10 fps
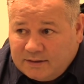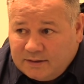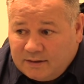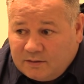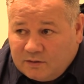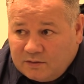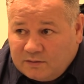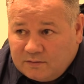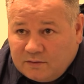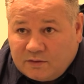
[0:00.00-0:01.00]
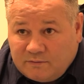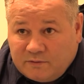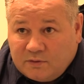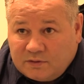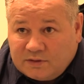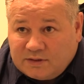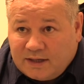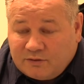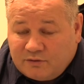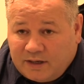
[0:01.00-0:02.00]
you know, looking forward to
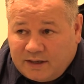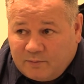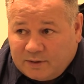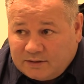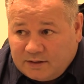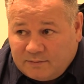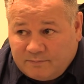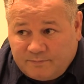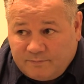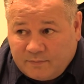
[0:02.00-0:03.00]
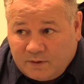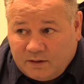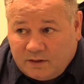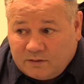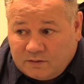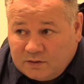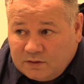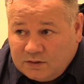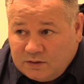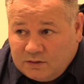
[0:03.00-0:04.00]
start training. But you know,
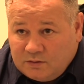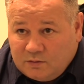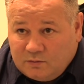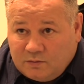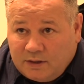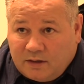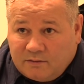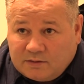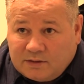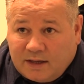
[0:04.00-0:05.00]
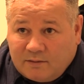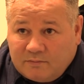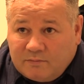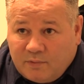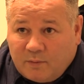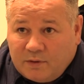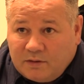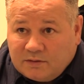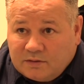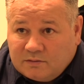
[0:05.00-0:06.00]
we don't start proper
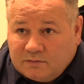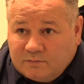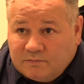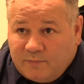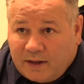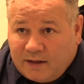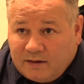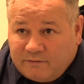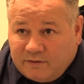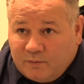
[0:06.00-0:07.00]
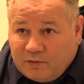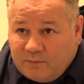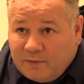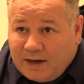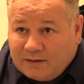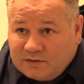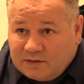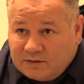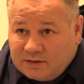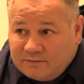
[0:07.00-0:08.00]
until back end of February, March.
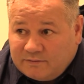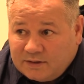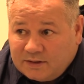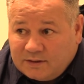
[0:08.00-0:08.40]
So there's